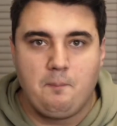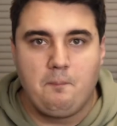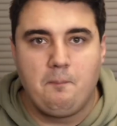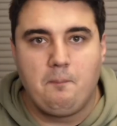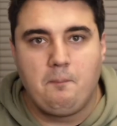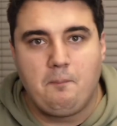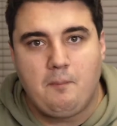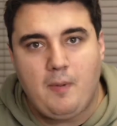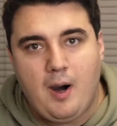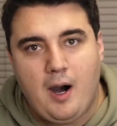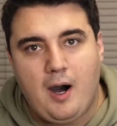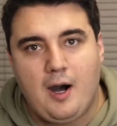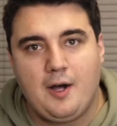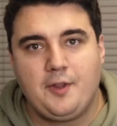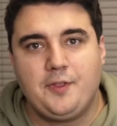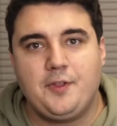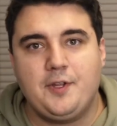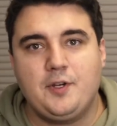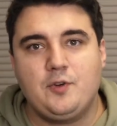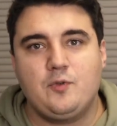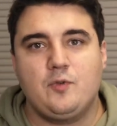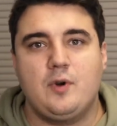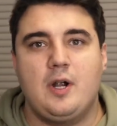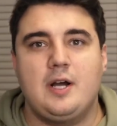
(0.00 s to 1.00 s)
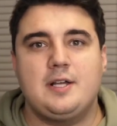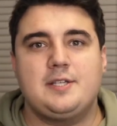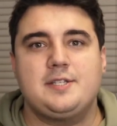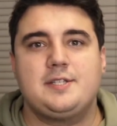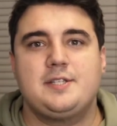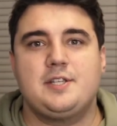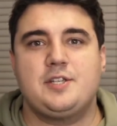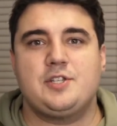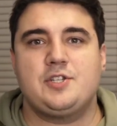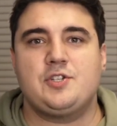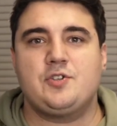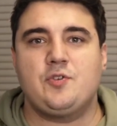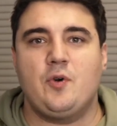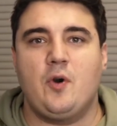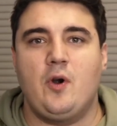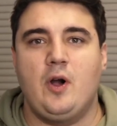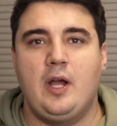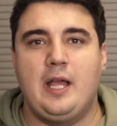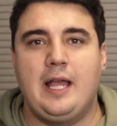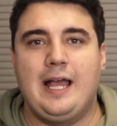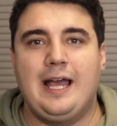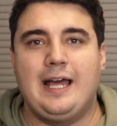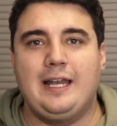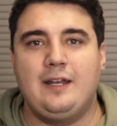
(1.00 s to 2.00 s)
moth and rust
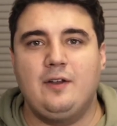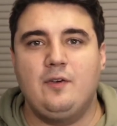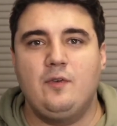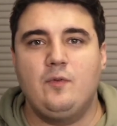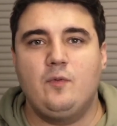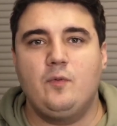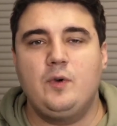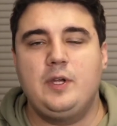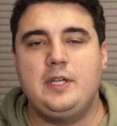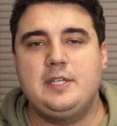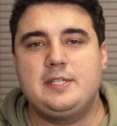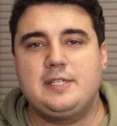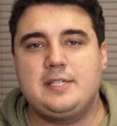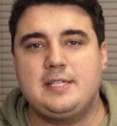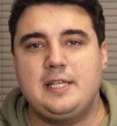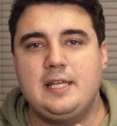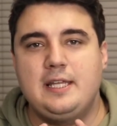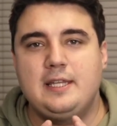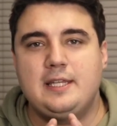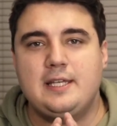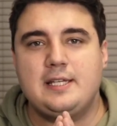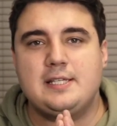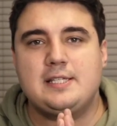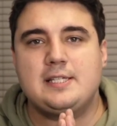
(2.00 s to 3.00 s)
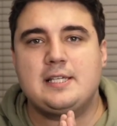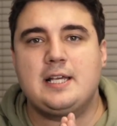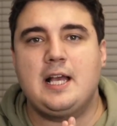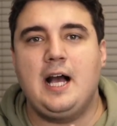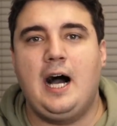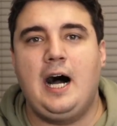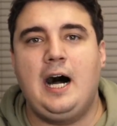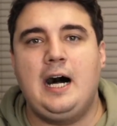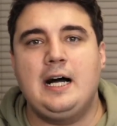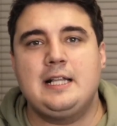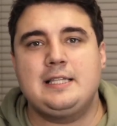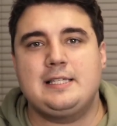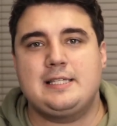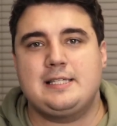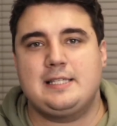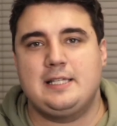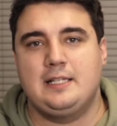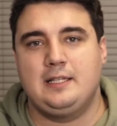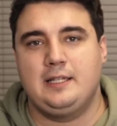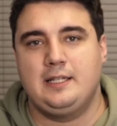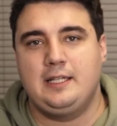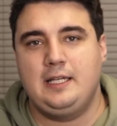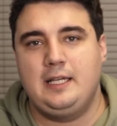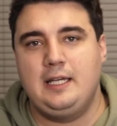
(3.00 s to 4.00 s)
destroy. And we see this
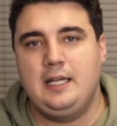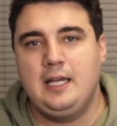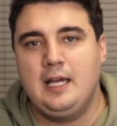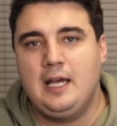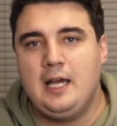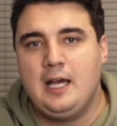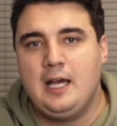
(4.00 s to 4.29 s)
constantly